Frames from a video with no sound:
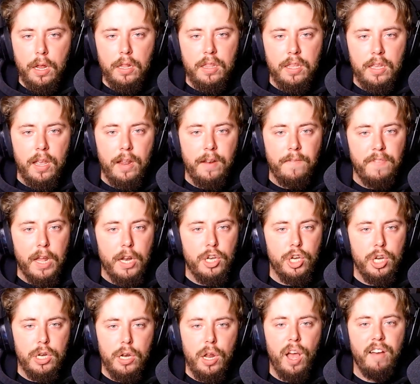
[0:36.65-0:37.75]
The
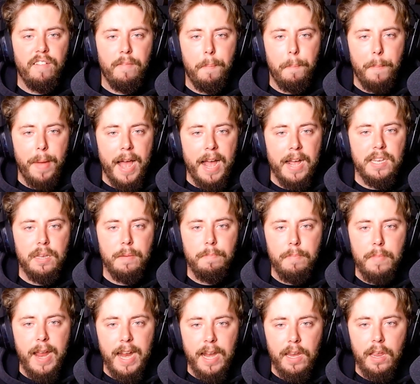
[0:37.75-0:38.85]
invention of mass
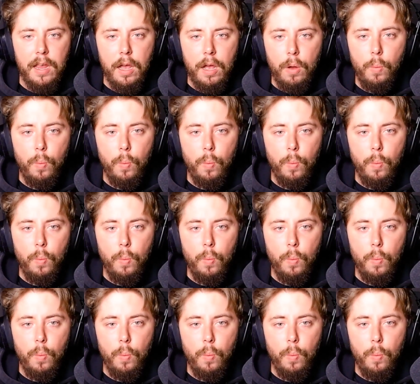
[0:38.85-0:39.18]
media